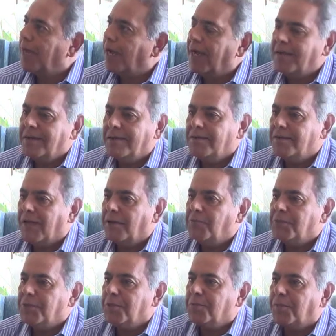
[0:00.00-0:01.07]
I
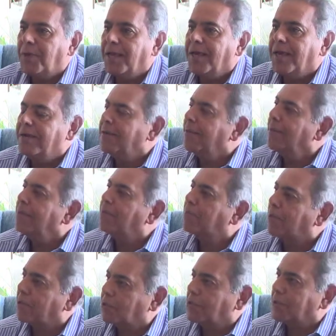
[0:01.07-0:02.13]
was not playing under any
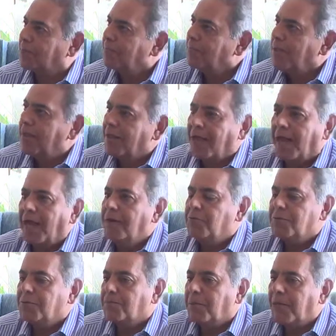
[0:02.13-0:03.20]
pressure. I
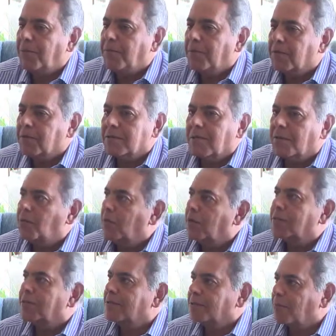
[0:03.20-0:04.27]
was playing because I
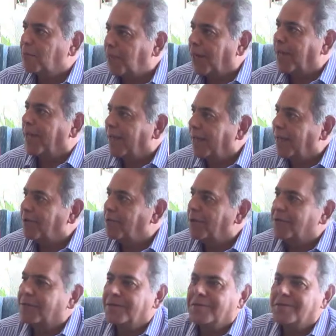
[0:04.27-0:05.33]
wanted to play. I
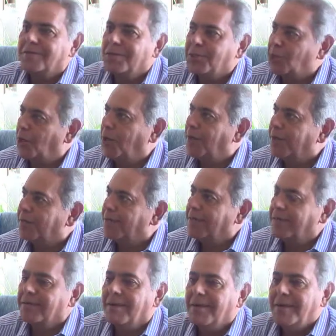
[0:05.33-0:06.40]
wanted to enjoy it.
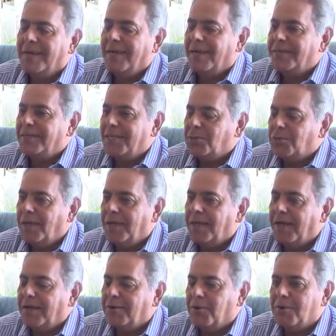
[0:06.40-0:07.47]
And that's
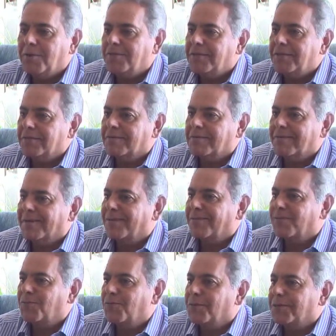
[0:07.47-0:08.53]
why I always
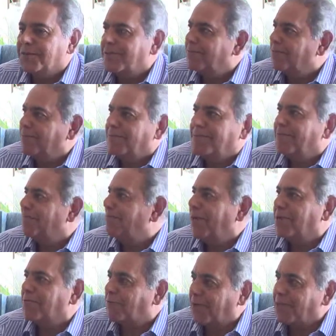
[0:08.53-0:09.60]

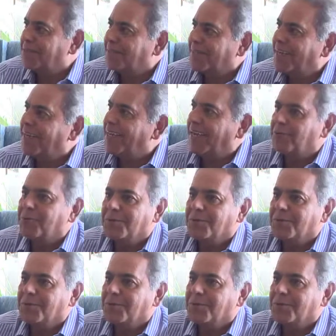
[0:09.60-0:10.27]
made friends there.